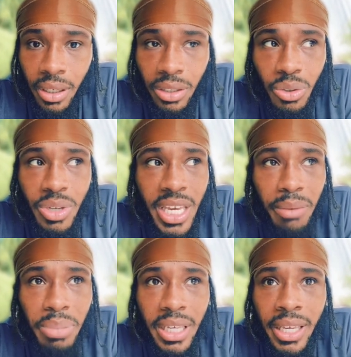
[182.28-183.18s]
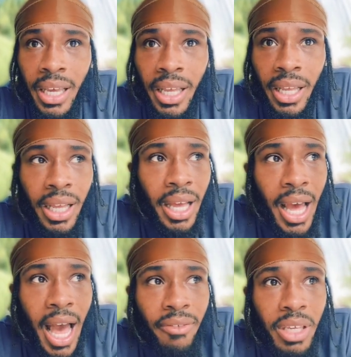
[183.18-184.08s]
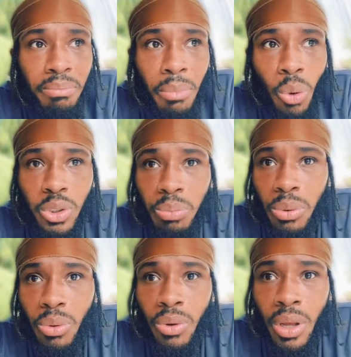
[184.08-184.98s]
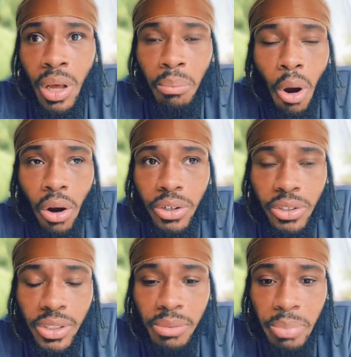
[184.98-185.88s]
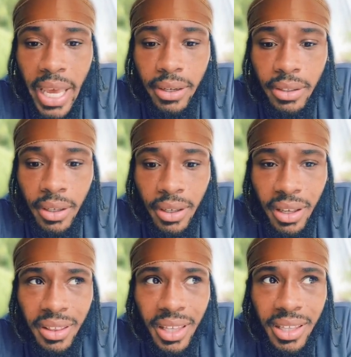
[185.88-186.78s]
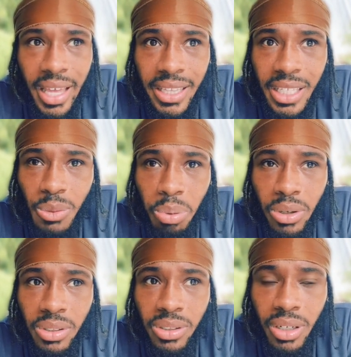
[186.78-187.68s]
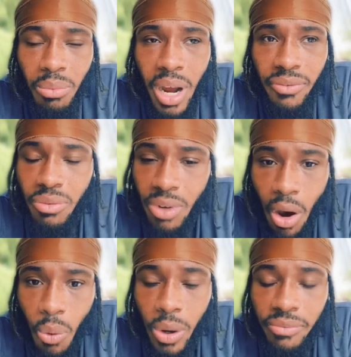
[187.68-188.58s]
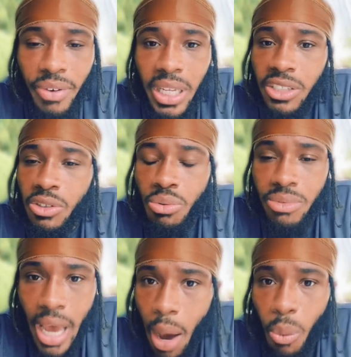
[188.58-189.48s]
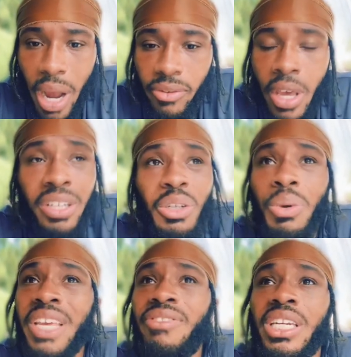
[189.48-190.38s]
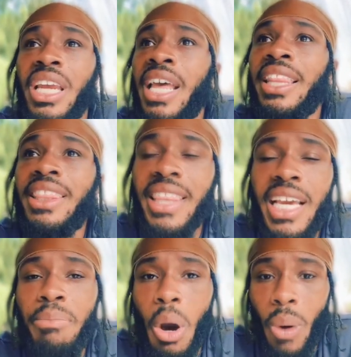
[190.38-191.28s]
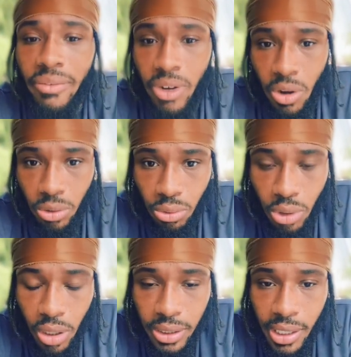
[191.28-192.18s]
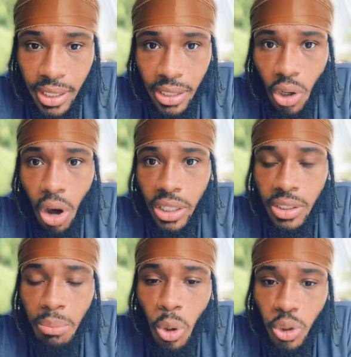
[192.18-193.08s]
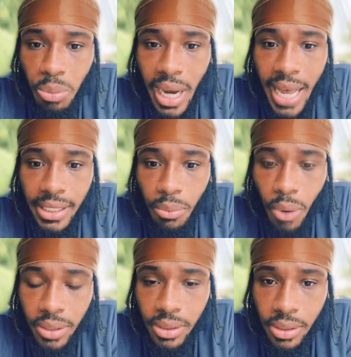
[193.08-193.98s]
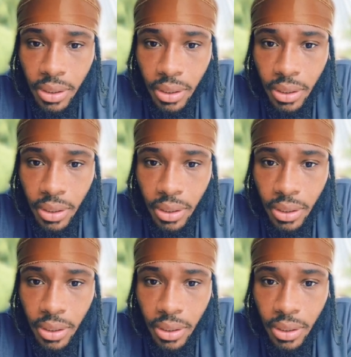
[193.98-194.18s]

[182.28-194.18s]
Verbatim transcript: You can't be having multiple partners in bed and think that this person's going to wife you. No, and fellas, do not wife. Don't even think about wifing girls who say they talking to multiple guys at once.